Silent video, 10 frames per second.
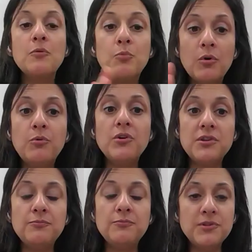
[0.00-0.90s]
what
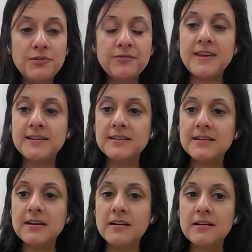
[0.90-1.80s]
you
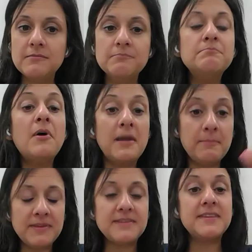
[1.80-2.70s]
think
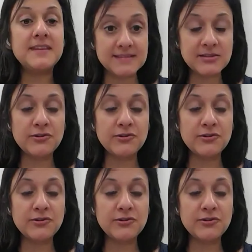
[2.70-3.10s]
might be the things to